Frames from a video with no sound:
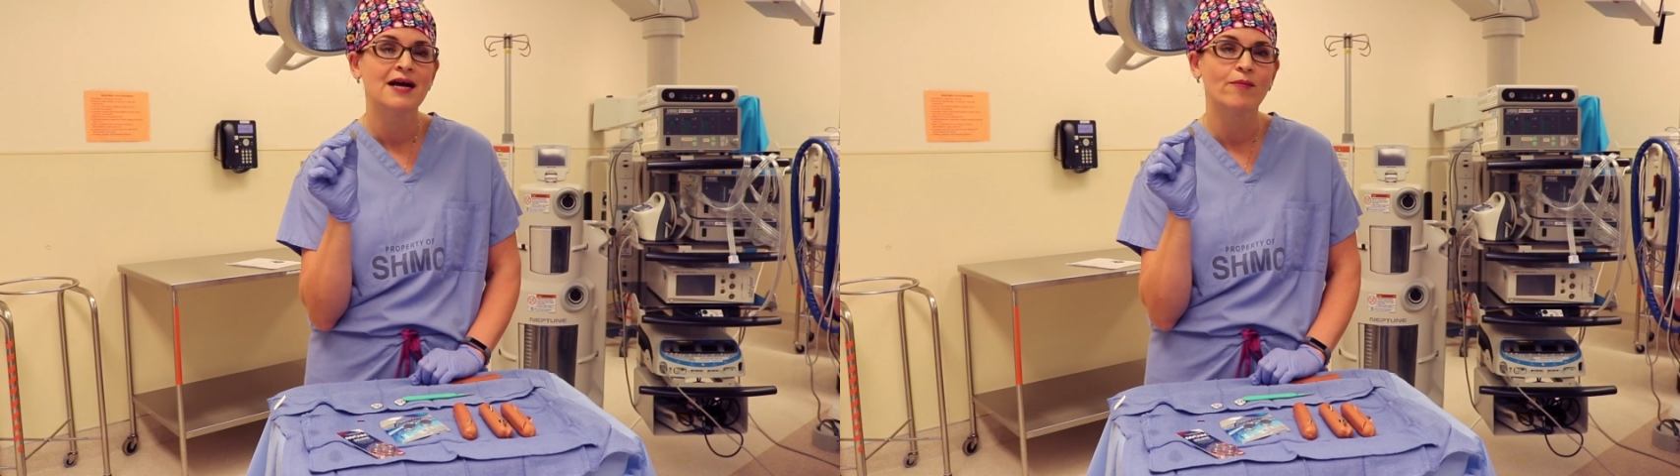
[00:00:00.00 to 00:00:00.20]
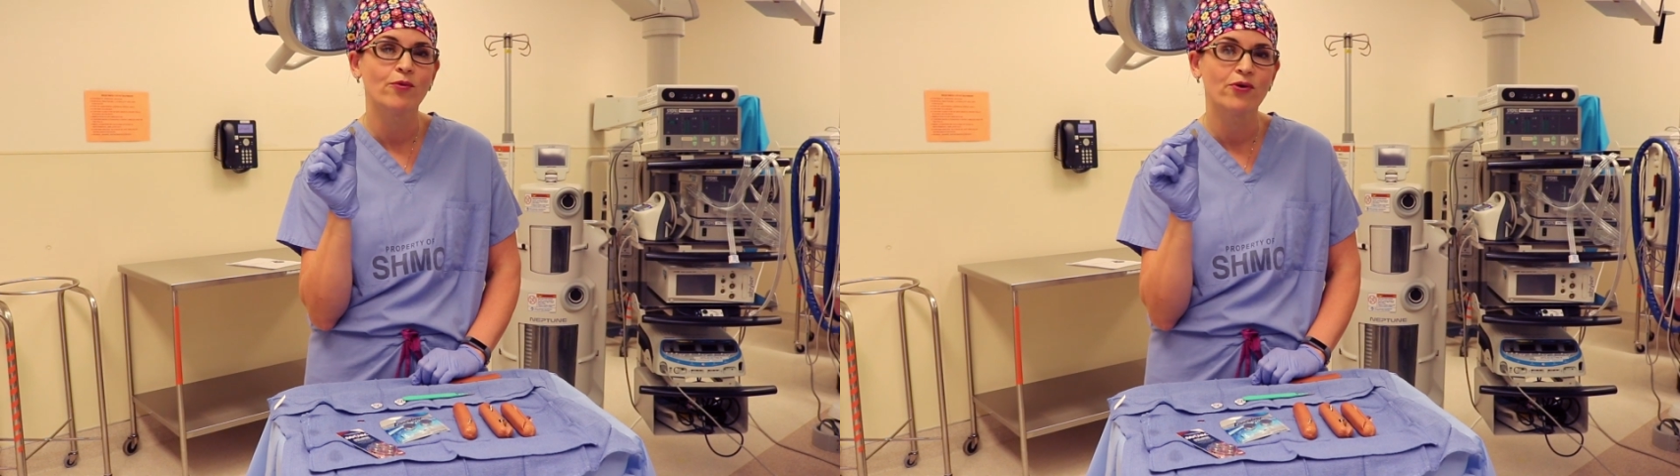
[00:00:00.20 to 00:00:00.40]

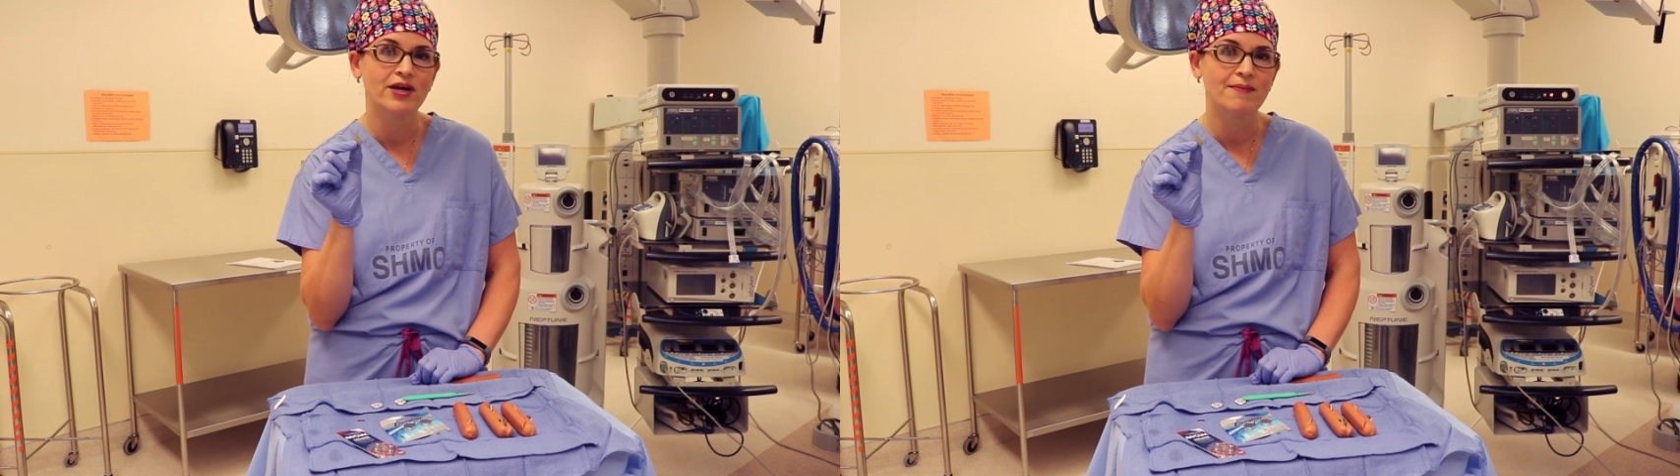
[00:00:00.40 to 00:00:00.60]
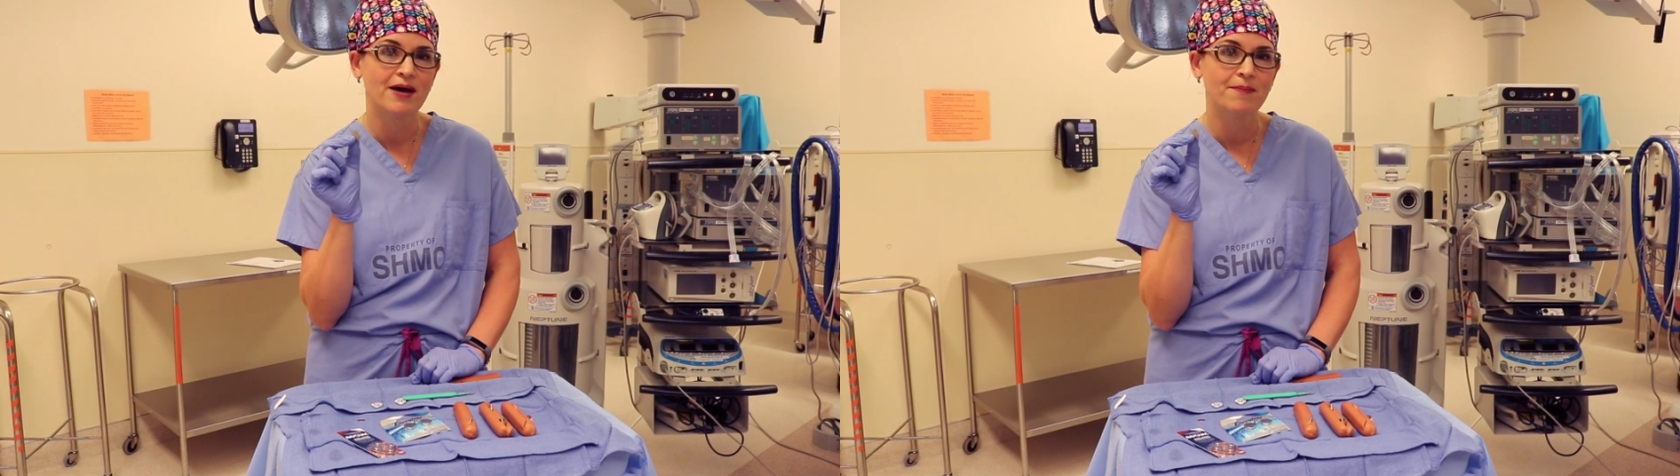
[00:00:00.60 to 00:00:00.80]
I'm
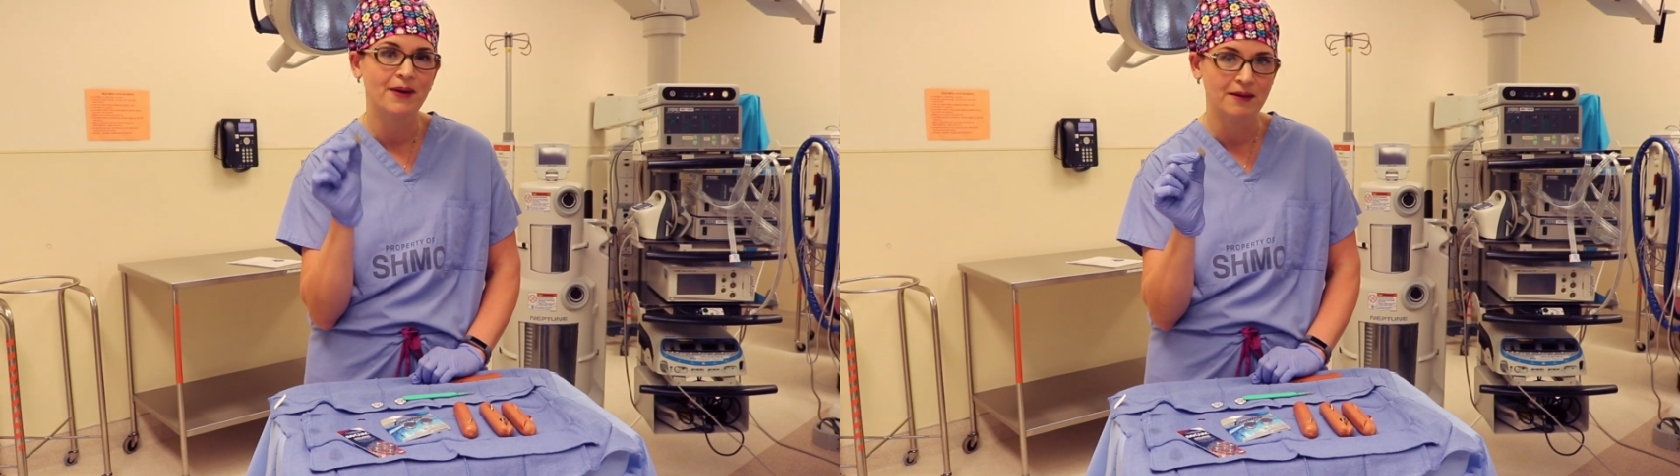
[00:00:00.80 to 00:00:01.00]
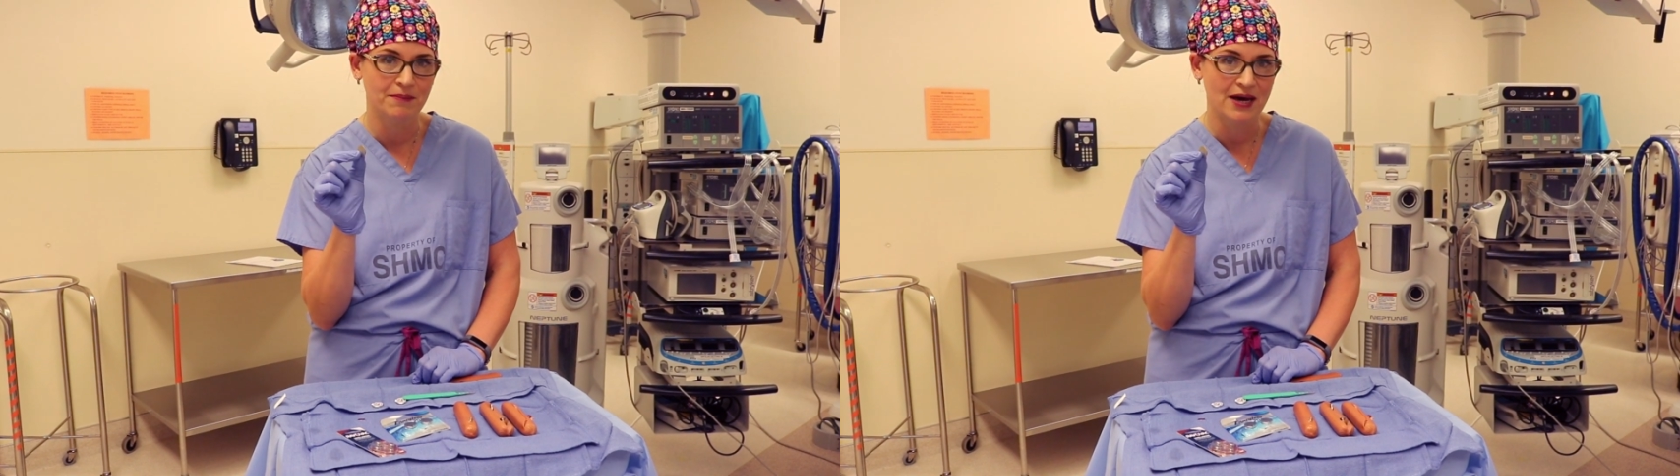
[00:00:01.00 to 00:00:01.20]
worried about a
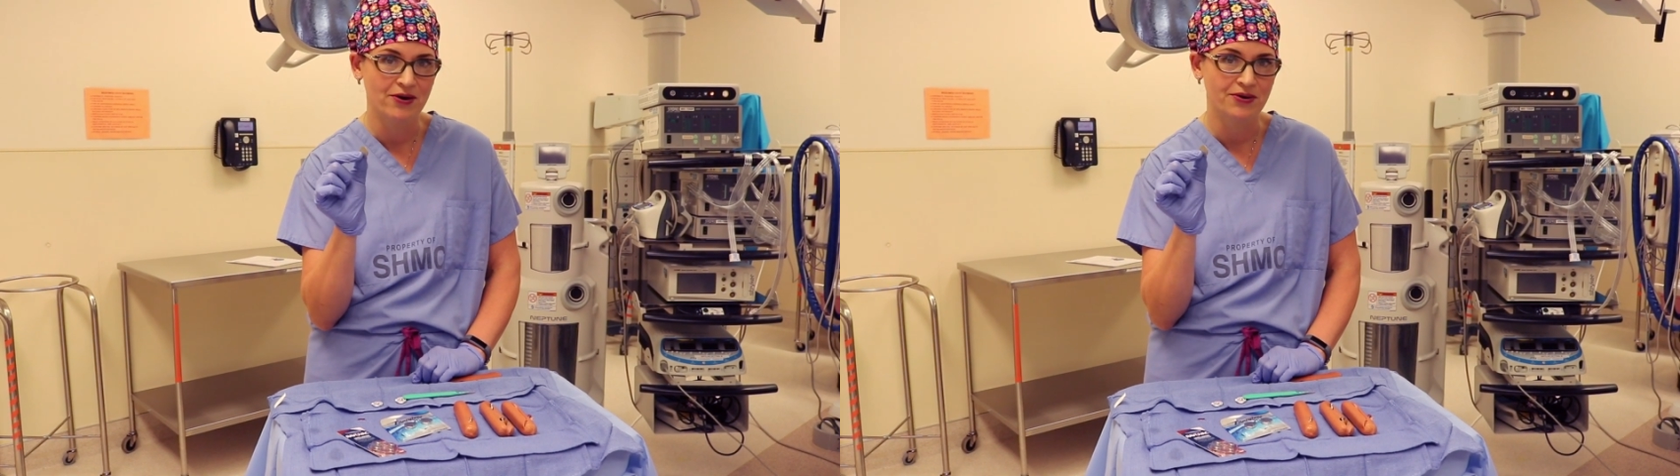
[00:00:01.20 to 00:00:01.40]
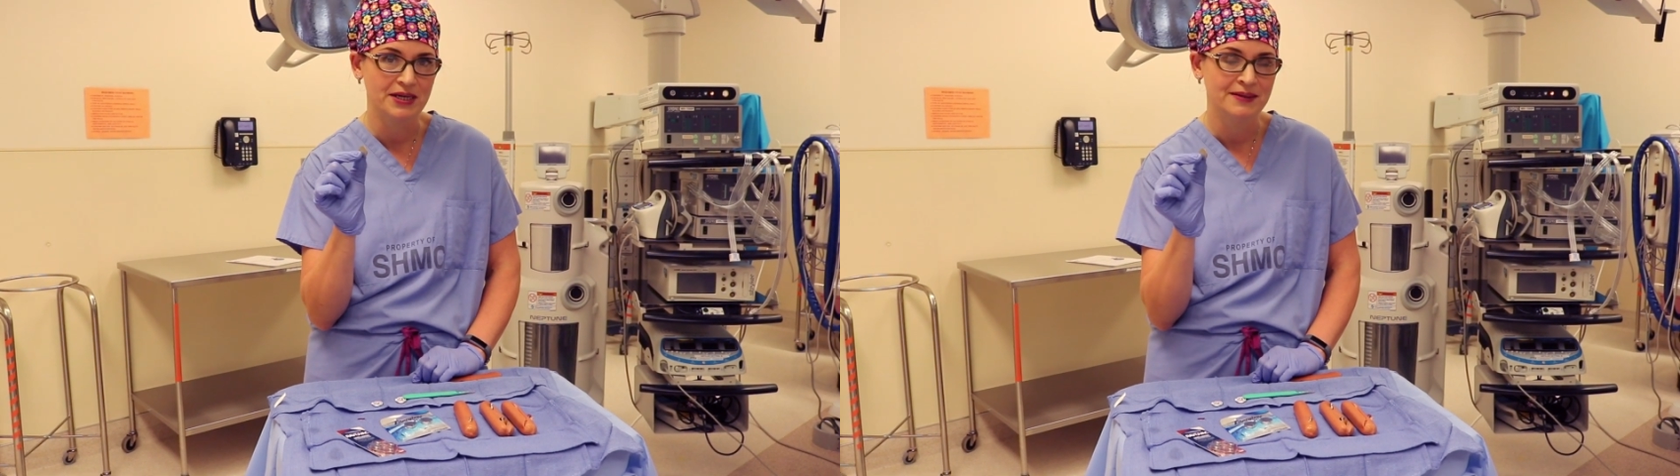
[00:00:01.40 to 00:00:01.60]
button
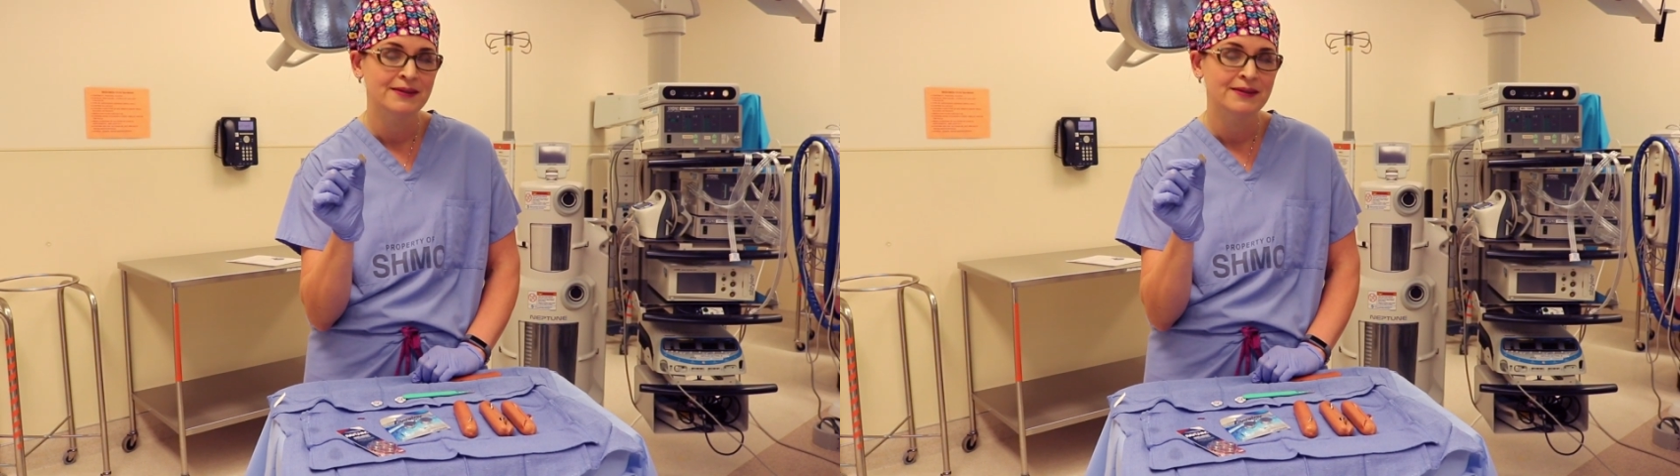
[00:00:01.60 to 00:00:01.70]
battery.